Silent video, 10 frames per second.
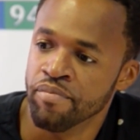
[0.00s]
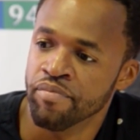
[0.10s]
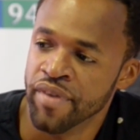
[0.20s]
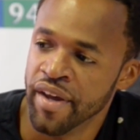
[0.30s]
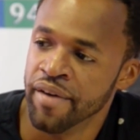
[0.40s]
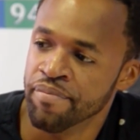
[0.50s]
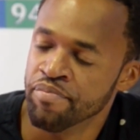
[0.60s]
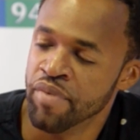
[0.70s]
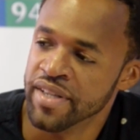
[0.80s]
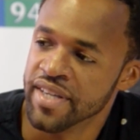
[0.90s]
yeah,
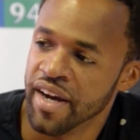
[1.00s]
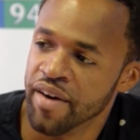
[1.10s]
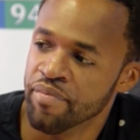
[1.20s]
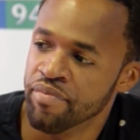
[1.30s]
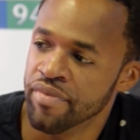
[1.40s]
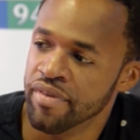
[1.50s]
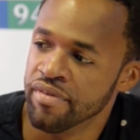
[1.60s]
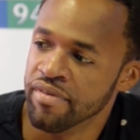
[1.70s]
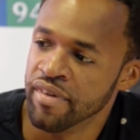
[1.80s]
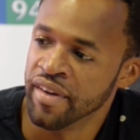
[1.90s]
but
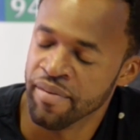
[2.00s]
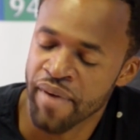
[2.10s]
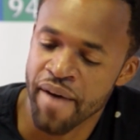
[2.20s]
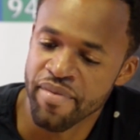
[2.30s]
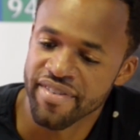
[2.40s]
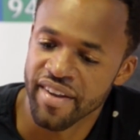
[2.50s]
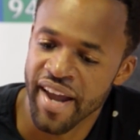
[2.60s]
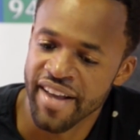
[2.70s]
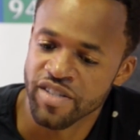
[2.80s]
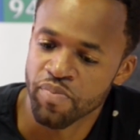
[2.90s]
Miami's a
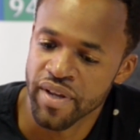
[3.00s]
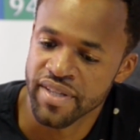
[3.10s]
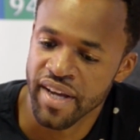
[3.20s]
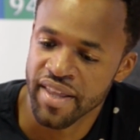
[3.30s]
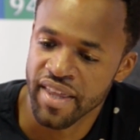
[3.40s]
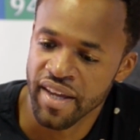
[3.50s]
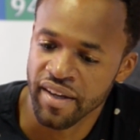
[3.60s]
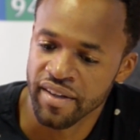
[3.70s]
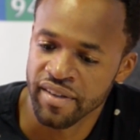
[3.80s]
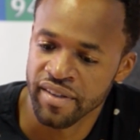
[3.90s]
nice place. I
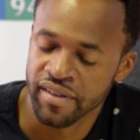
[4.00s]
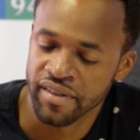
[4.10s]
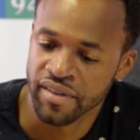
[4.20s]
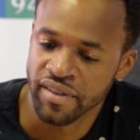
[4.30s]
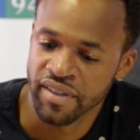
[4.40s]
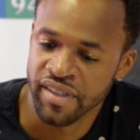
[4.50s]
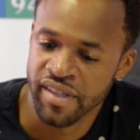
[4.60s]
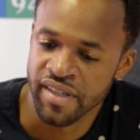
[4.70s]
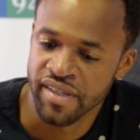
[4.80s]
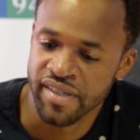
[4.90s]
think
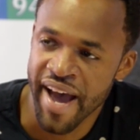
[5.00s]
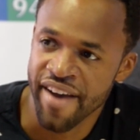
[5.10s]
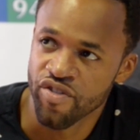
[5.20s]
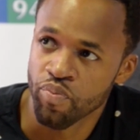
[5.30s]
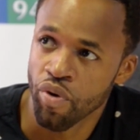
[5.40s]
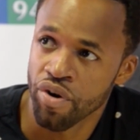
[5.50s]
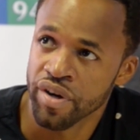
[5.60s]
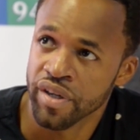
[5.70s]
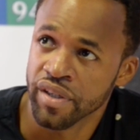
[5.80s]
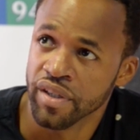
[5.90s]
the
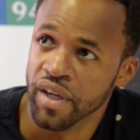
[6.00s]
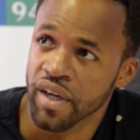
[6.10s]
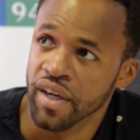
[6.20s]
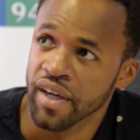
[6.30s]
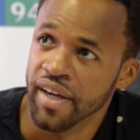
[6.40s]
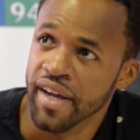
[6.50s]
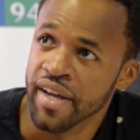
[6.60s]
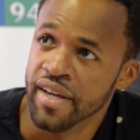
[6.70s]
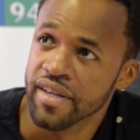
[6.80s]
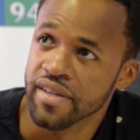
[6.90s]
diaspora
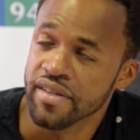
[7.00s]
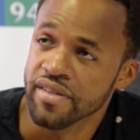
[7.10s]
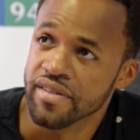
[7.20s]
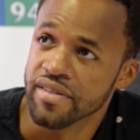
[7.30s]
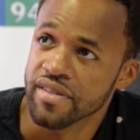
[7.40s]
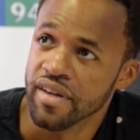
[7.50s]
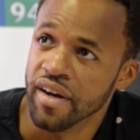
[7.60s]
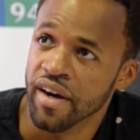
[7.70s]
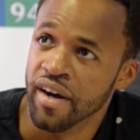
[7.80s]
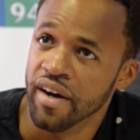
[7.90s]
is
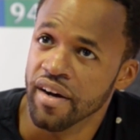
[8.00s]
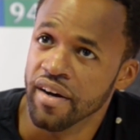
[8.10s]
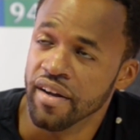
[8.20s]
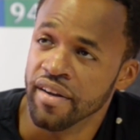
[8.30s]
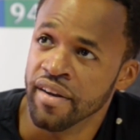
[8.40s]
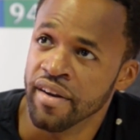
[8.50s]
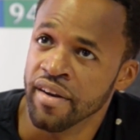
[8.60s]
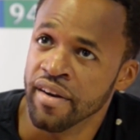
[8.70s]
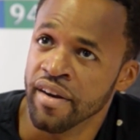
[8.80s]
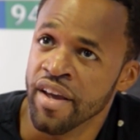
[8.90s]

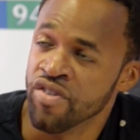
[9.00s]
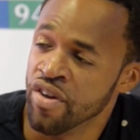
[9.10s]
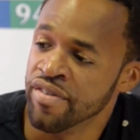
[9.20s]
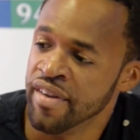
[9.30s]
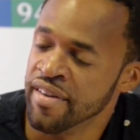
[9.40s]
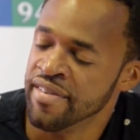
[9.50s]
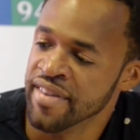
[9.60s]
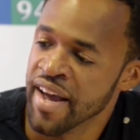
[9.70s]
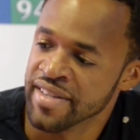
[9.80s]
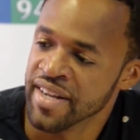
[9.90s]
it's
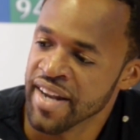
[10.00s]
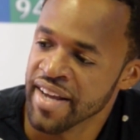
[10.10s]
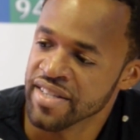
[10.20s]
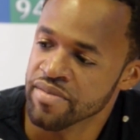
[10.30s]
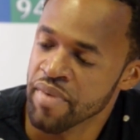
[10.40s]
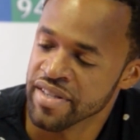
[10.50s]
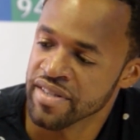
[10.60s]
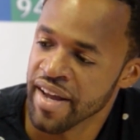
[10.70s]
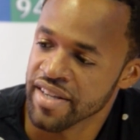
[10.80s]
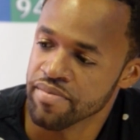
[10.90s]
nice. It's
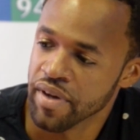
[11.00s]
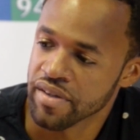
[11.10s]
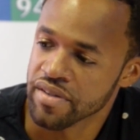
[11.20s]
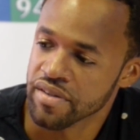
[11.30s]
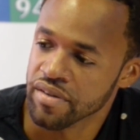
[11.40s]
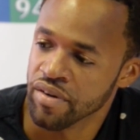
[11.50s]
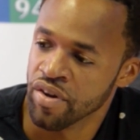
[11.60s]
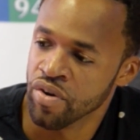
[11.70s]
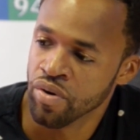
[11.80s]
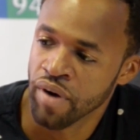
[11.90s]
a nice mix,
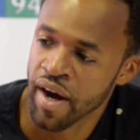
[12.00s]
you know.